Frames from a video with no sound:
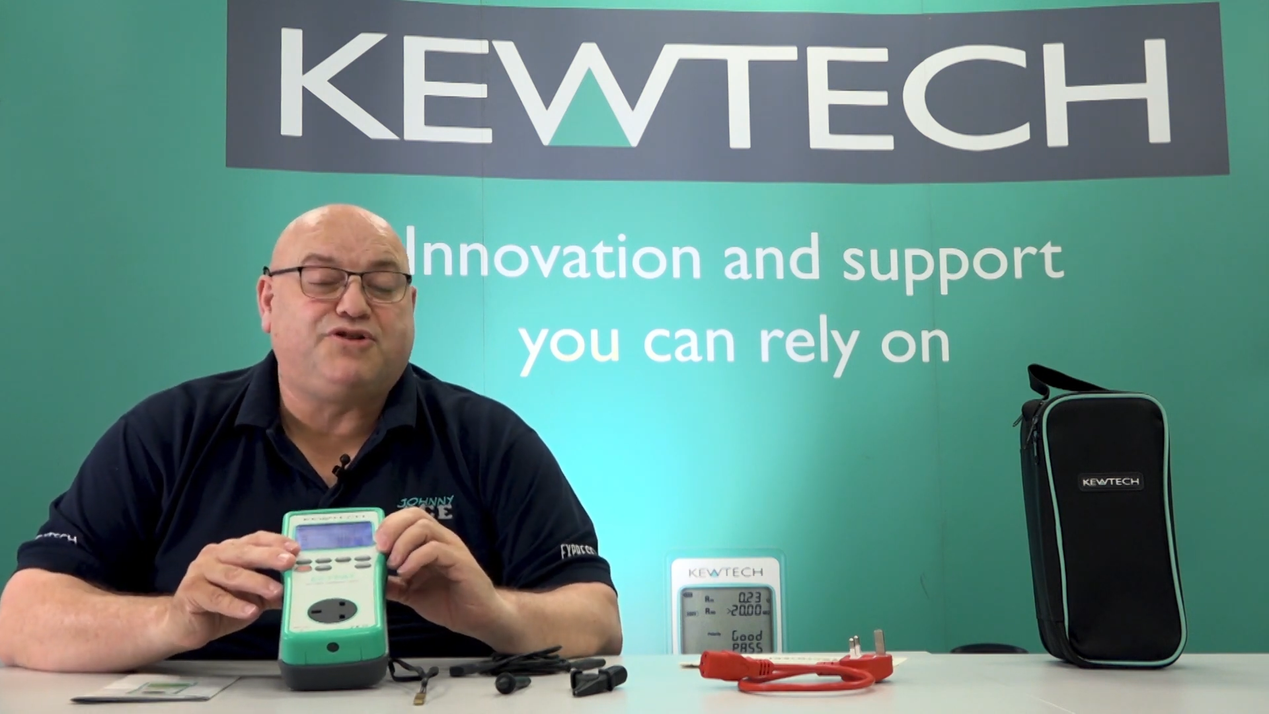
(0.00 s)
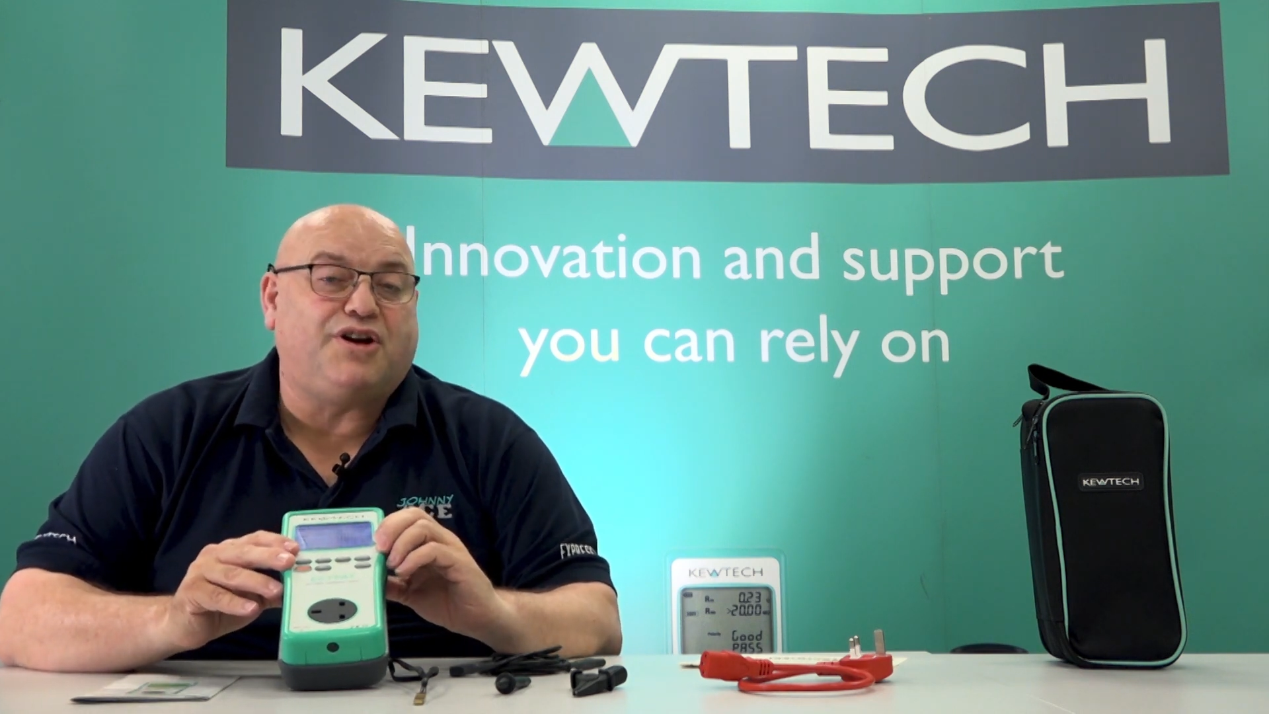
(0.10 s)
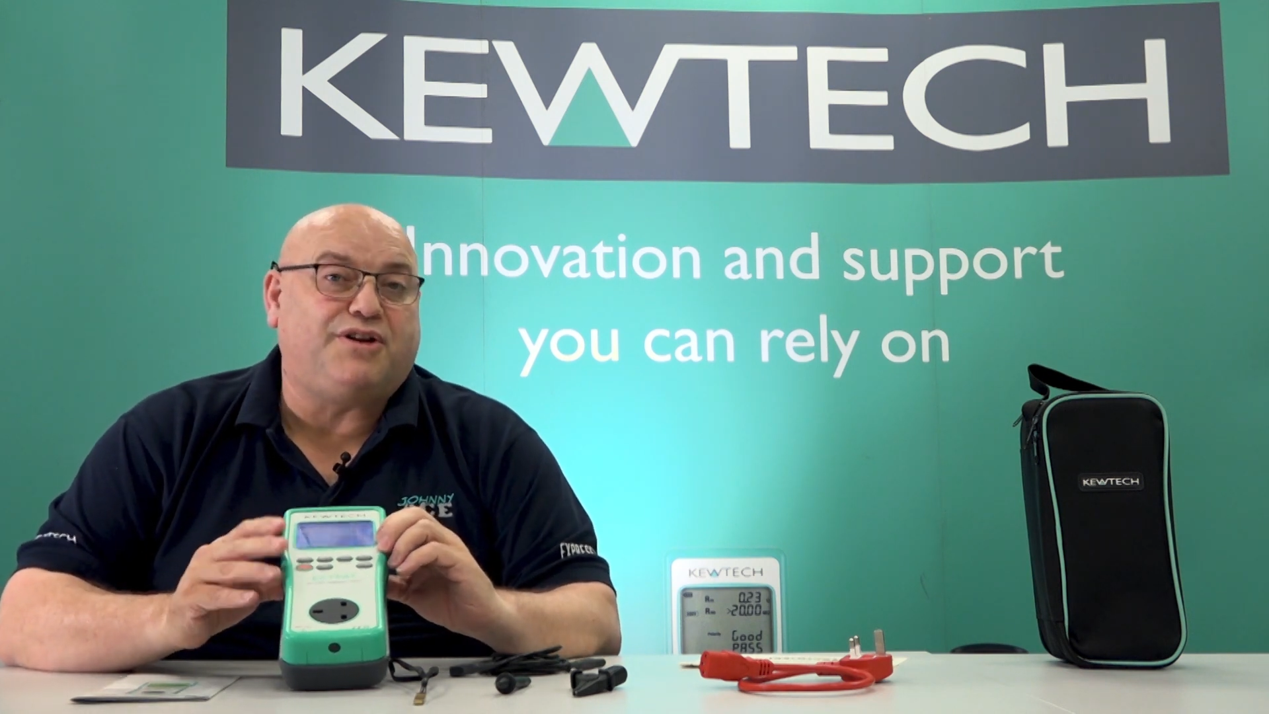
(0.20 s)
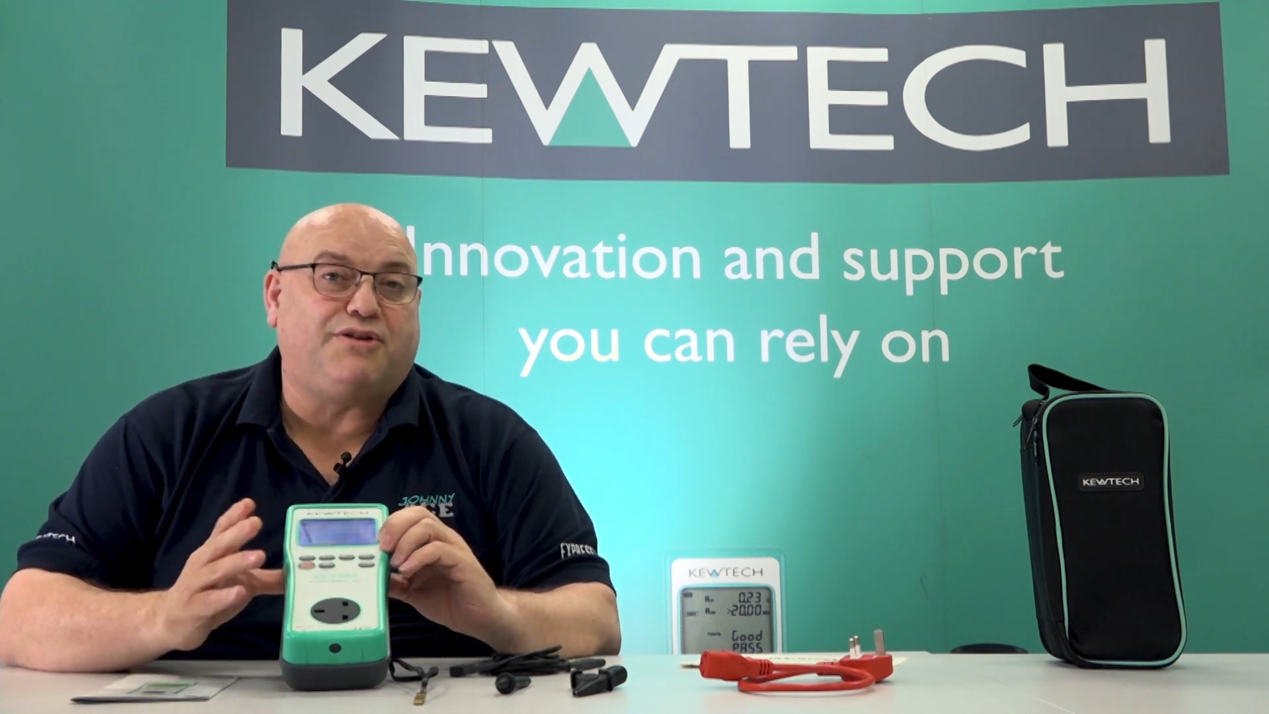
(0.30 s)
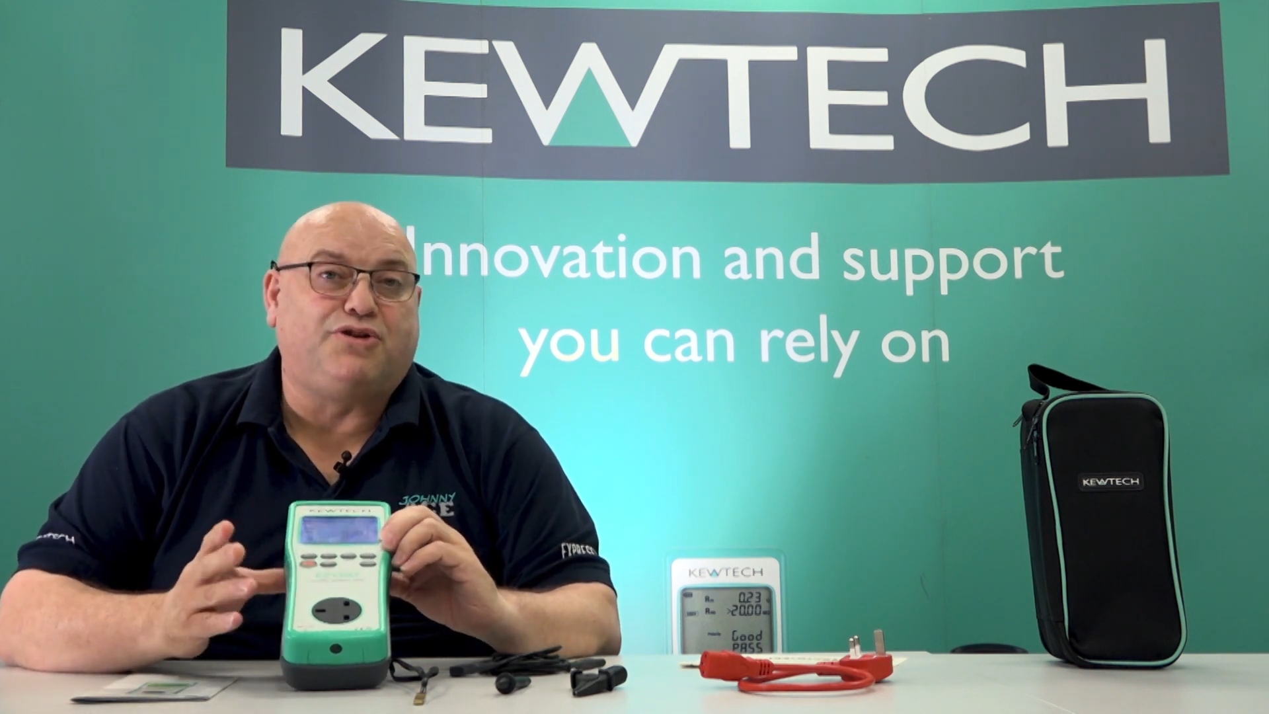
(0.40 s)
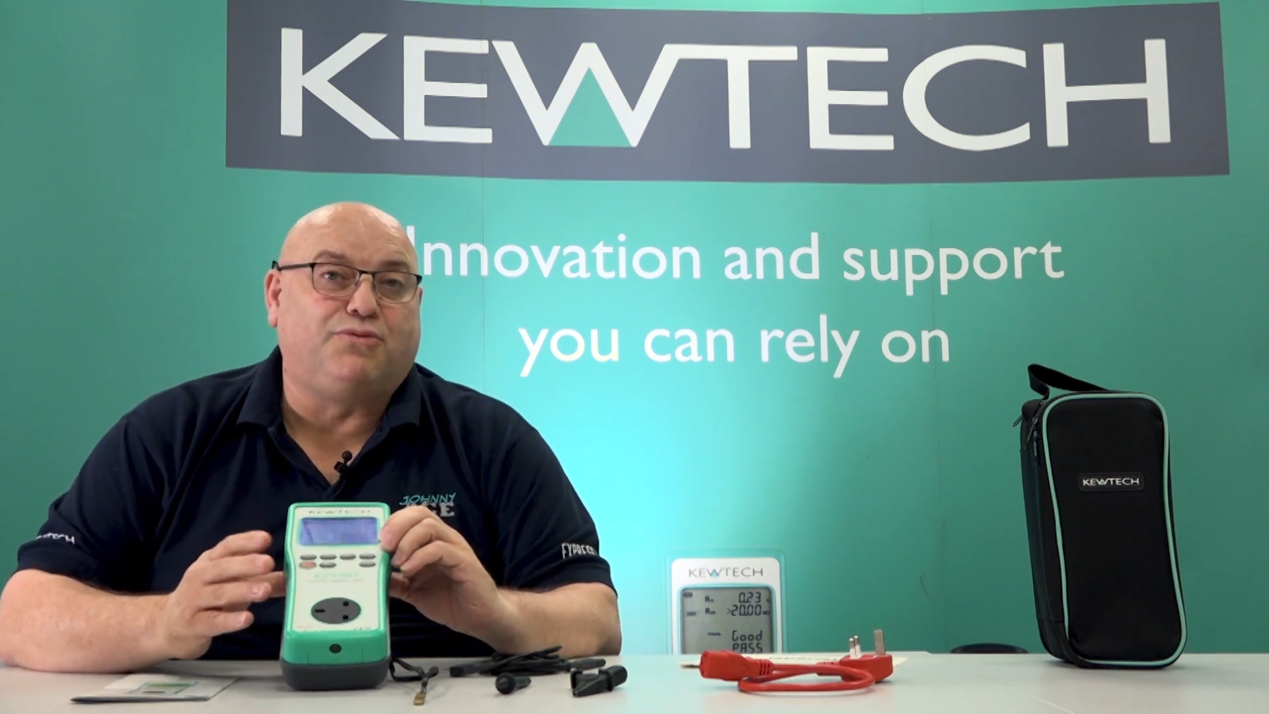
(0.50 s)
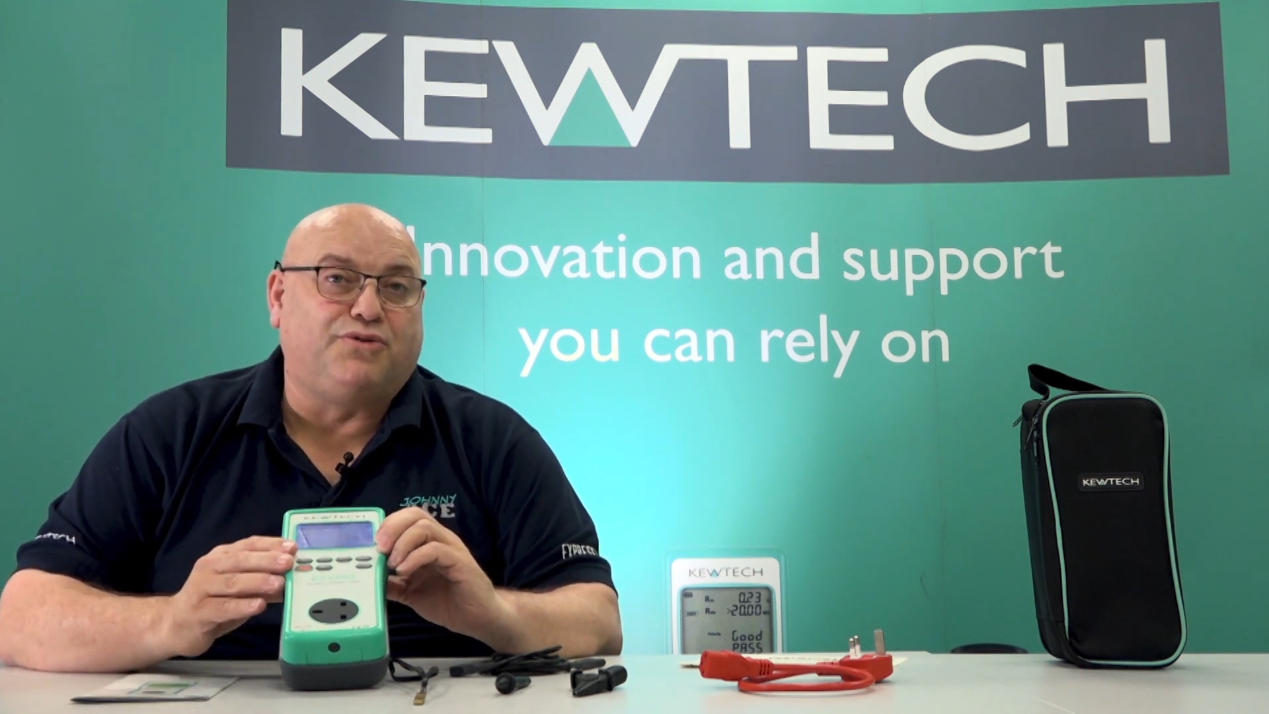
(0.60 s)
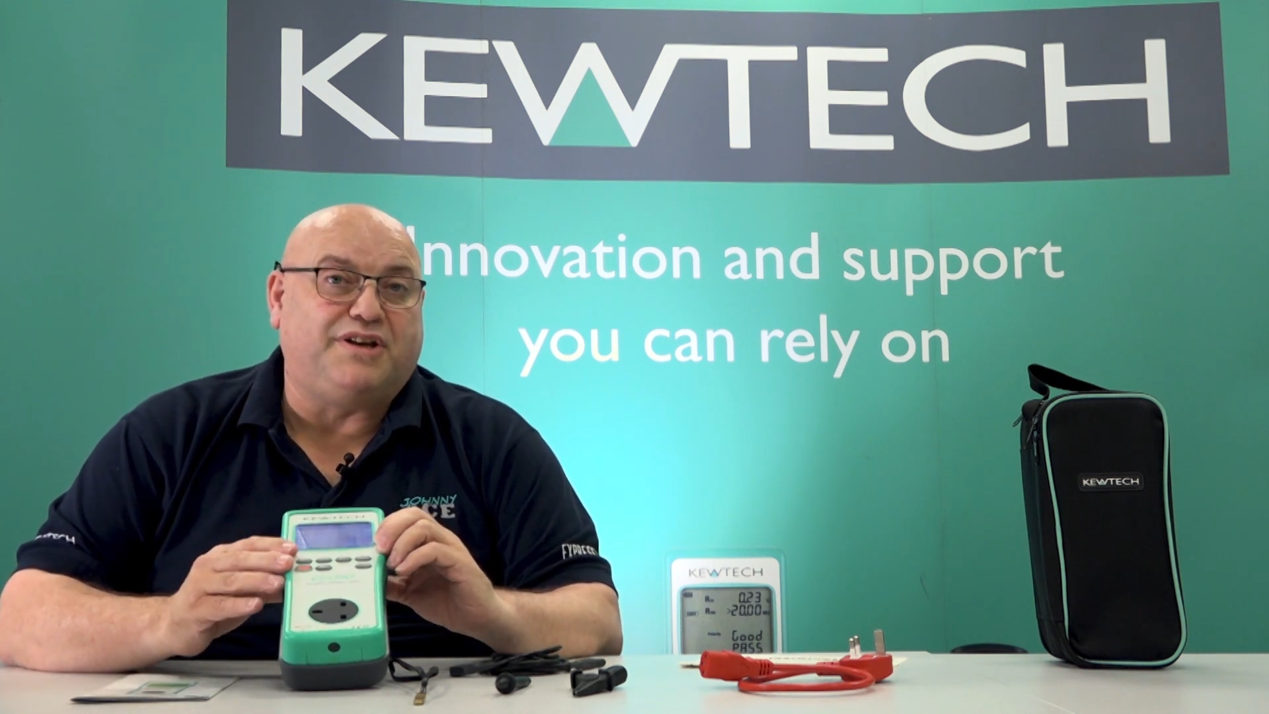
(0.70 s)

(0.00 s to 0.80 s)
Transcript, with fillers: showing you how to do all